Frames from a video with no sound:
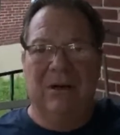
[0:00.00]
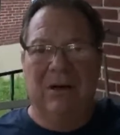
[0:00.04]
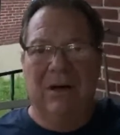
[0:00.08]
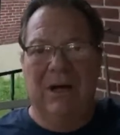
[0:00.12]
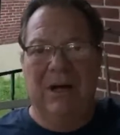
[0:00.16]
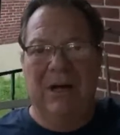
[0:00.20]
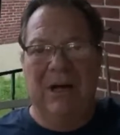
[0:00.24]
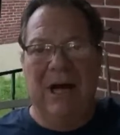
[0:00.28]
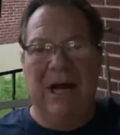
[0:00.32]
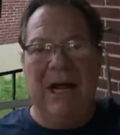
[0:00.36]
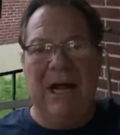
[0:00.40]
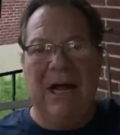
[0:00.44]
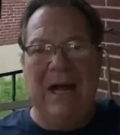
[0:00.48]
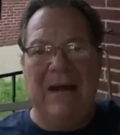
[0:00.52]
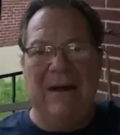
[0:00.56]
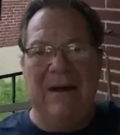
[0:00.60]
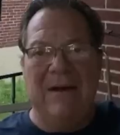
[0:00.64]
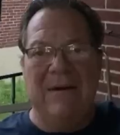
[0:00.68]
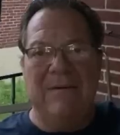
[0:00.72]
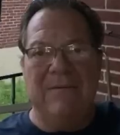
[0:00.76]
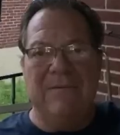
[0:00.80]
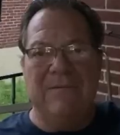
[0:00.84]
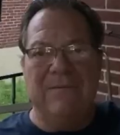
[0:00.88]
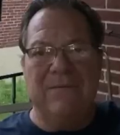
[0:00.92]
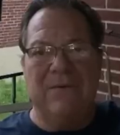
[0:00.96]
And I
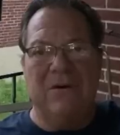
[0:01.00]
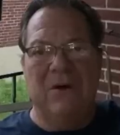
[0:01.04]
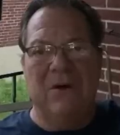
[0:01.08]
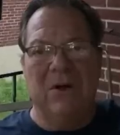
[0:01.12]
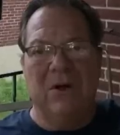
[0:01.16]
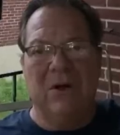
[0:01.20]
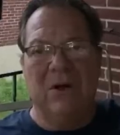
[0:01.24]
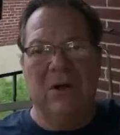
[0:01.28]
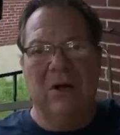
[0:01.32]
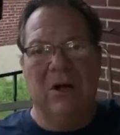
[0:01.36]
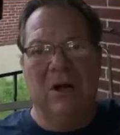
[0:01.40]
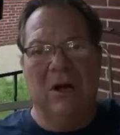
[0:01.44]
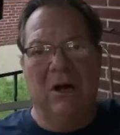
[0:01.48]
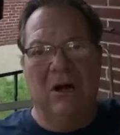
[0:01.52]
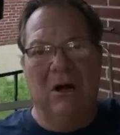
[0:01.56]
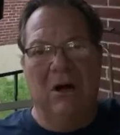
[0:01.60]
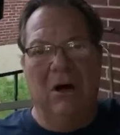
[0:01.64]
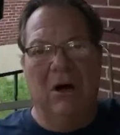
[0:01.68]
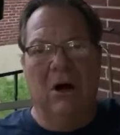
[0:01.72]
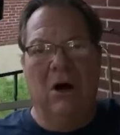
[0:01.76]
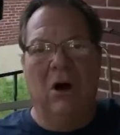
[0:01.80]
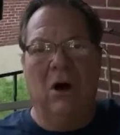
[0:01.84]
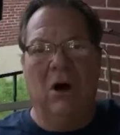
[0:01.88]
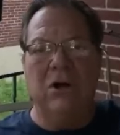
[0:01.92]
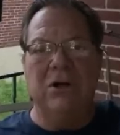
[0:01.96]
have a
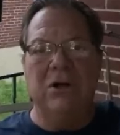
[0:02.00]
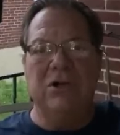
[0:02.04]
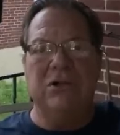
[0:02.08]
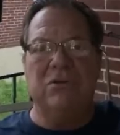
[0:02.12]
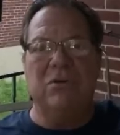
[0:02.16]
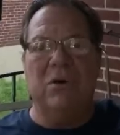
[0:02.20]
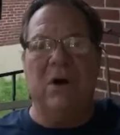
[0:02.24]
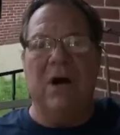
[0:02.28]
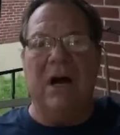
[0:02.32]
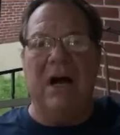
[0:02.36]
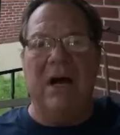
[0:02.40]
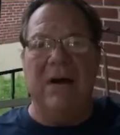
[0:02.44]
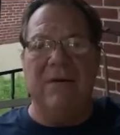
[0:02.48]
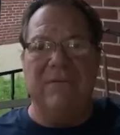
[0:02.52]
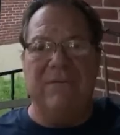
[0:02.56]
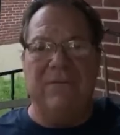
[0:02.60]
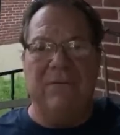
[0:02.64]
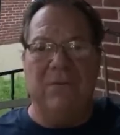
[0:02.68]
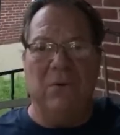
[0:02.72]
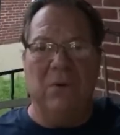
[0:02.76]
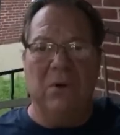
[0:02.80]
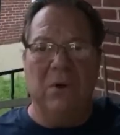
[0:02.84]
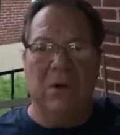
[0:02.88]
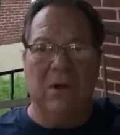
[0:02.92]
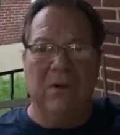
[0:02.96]
hard drive
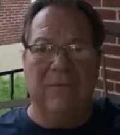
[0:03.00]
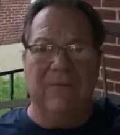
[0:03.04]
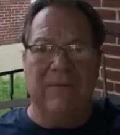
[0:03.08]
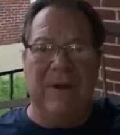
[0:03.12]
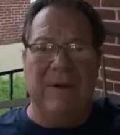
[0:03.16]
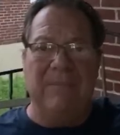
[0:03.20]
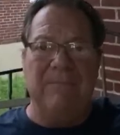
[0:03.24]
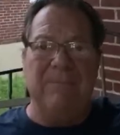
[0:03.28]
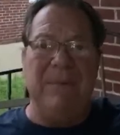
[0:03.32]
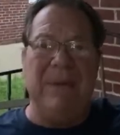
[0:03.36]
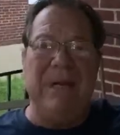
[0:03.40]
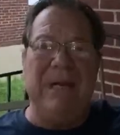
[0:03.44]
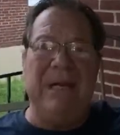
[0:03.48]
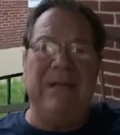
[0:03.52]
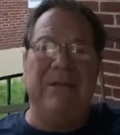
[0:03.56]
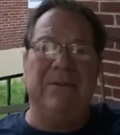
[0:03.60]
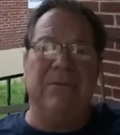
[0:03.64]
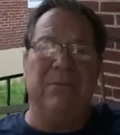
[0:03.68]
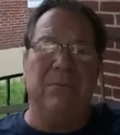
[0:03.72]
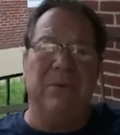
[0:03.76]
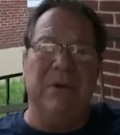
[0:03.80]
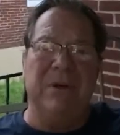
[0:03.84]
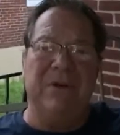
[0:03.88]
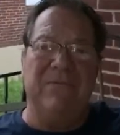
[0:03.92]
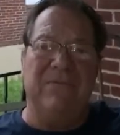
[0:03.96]
full of
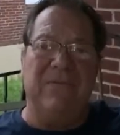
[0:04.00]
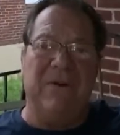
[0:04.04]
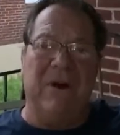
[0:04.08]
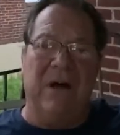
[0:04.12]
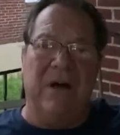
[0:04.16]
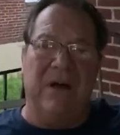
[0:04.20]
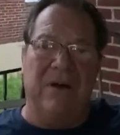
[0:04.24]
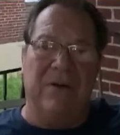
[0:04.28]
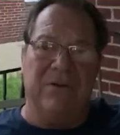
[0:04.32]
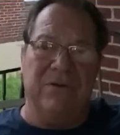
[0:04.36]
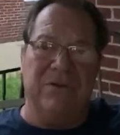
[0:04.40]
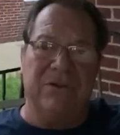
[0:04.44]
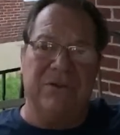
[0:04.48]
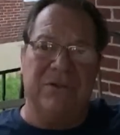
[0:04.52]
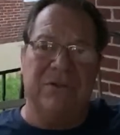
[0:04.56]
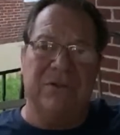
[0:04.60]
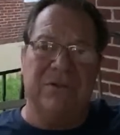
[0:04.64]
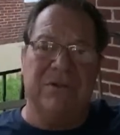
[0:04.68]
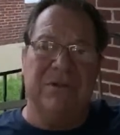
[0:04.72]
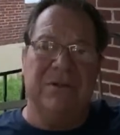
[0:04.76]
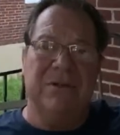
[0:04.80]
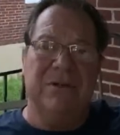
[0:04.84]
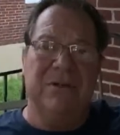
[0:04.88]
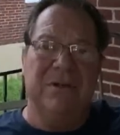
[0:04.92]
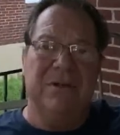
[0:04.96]
MP3 files
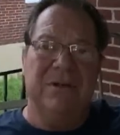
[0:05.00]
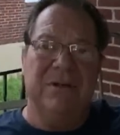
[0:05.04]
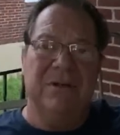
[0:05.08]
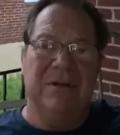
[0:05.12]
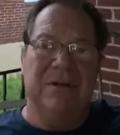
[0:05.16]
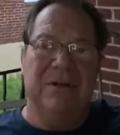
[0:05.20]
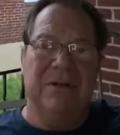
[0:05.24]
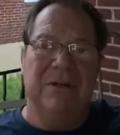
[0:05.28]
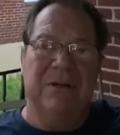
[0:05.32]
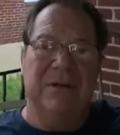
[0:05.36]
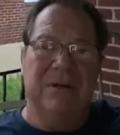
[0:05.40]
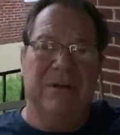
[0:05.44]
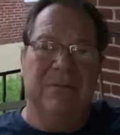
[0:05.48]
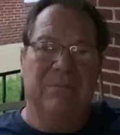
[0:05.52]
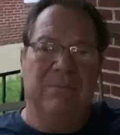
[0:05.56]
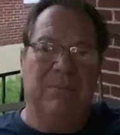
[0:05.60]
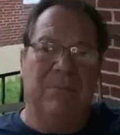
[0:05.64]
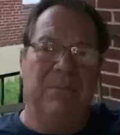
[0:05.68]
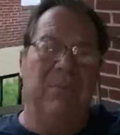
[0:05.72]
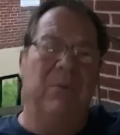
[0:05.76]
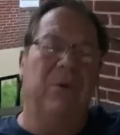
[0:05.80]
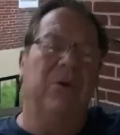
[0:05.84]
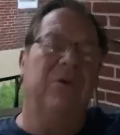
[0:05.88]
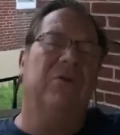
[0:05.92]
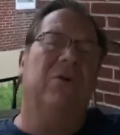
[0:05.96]

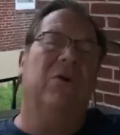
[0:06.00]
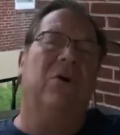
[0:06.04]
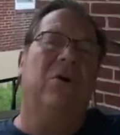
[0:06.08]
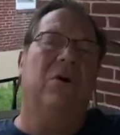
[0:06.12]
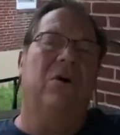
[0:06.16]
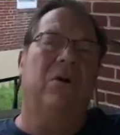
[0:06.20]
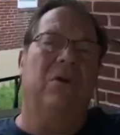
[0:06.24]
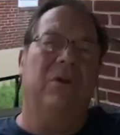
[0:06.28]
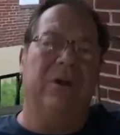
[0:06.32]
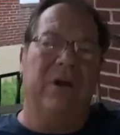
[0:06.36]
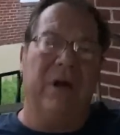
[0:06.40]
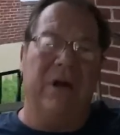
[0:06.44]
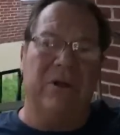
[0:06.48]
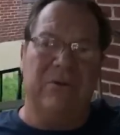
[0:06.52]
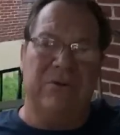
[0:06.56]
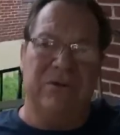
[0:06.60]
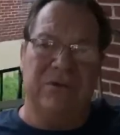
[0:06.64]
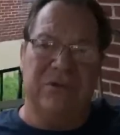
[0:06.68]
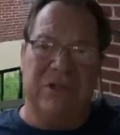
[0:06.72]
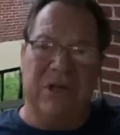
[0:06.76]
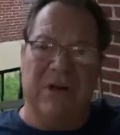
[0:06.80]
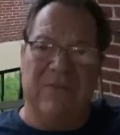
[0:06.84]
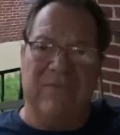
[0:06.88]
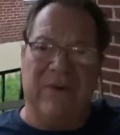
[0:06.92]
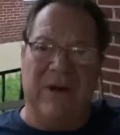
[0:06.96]
with all the other
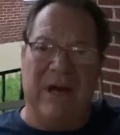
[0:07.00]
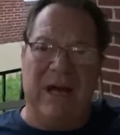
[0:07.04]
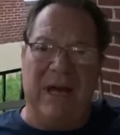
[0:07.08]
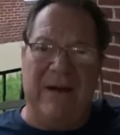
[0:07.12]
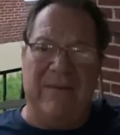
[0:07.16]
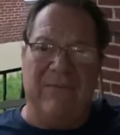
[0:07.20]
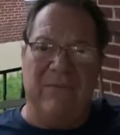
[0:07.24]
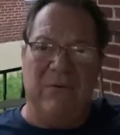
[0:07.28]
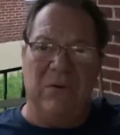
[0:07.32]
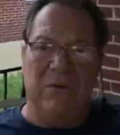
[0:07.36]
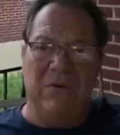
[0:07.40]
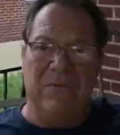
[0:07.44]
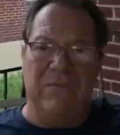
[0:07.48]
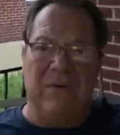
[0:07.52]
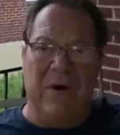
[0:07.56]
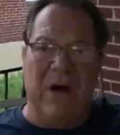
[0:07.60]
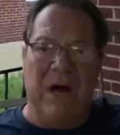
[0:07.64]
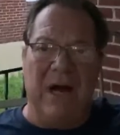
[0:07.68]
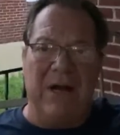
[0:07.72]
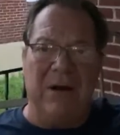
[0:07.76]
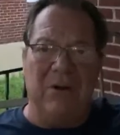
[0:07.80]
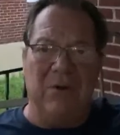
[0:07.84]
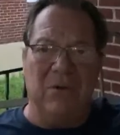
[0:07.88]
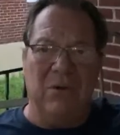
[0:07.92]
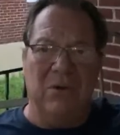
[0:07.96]
stuff I have on
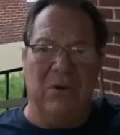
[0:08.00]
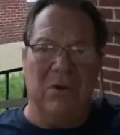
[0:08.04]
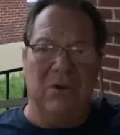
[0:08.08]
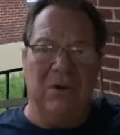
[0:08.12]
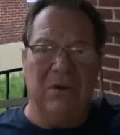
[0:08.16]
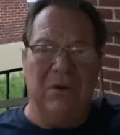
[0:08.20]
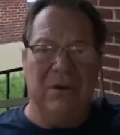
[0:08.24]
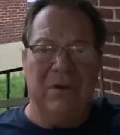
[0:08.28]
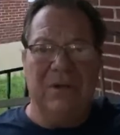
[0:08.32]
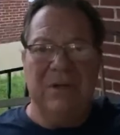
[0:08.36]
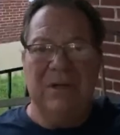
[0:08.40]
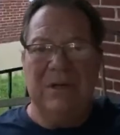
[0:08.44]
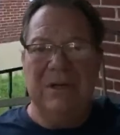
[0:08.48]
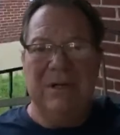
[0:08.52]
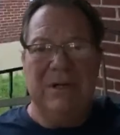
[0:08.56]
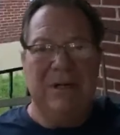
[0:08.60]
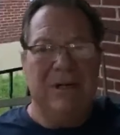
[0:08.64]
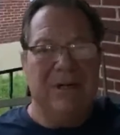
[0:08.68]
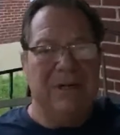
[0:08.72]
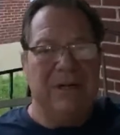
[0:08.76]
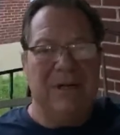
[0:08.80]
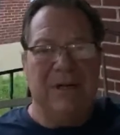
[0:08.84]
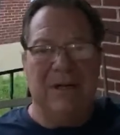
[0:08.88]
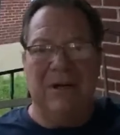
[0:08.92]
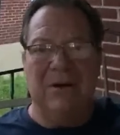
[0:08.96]
vinyl.
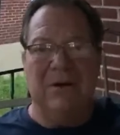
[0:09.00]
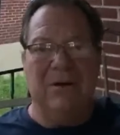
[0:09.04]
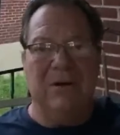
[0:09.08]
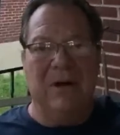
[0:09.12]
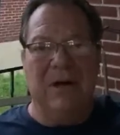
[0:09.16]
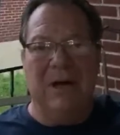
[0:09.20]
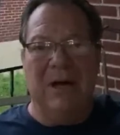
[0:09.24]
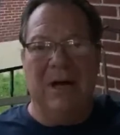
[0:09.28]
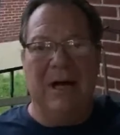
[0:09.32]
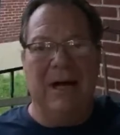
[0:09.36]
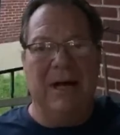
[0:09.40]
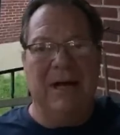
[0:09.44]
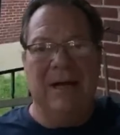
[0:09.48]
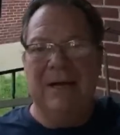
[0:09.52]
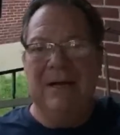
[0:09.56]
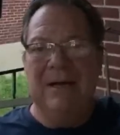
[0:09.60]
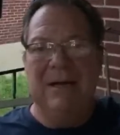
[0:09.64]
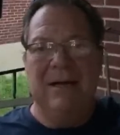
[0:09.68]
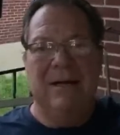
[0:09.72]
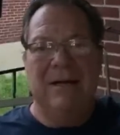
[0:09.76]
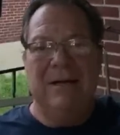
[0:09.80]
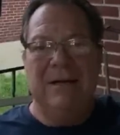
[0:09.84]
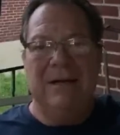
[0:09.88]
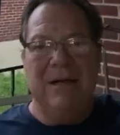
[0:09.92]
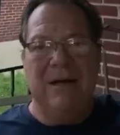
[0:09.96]
No,
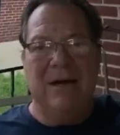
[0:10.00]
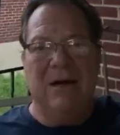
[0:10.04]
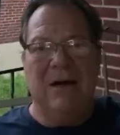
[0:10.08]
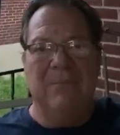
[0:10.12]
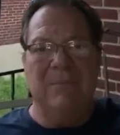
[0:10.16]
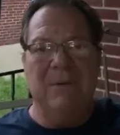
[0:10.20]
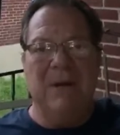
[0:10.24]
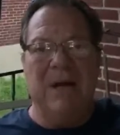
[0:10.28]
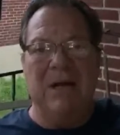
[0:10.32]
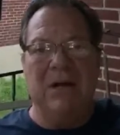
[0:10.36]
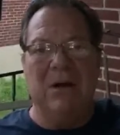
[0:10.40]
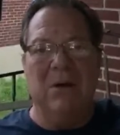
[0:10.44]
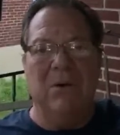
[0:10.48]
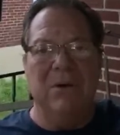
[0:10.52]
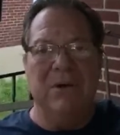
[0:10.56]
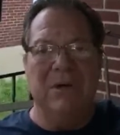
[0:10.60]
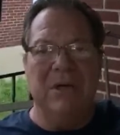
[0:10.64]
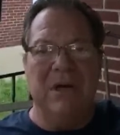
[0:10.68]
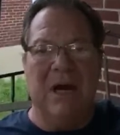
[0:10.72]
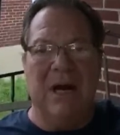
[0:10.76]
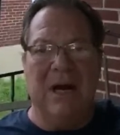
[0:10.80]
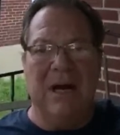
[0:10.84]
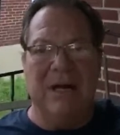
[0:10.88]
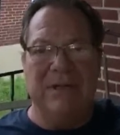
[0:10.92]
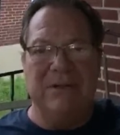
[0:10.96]
I'm not going to
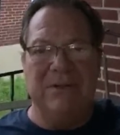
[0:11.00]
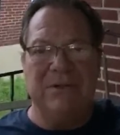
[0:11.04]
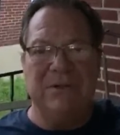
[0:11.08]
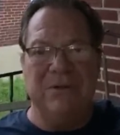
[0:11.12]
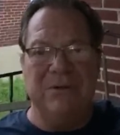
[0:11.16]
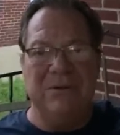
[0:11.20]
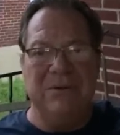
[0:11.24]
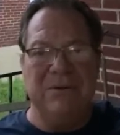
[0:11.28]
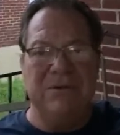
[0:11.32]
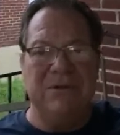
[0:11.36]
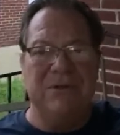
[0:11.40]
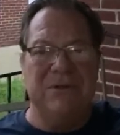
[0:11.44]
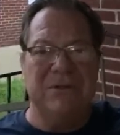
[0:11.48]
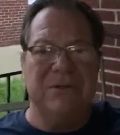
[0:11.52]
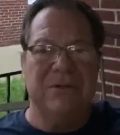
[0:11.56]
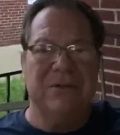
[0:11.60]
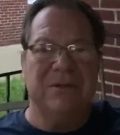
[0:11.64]
iTunes.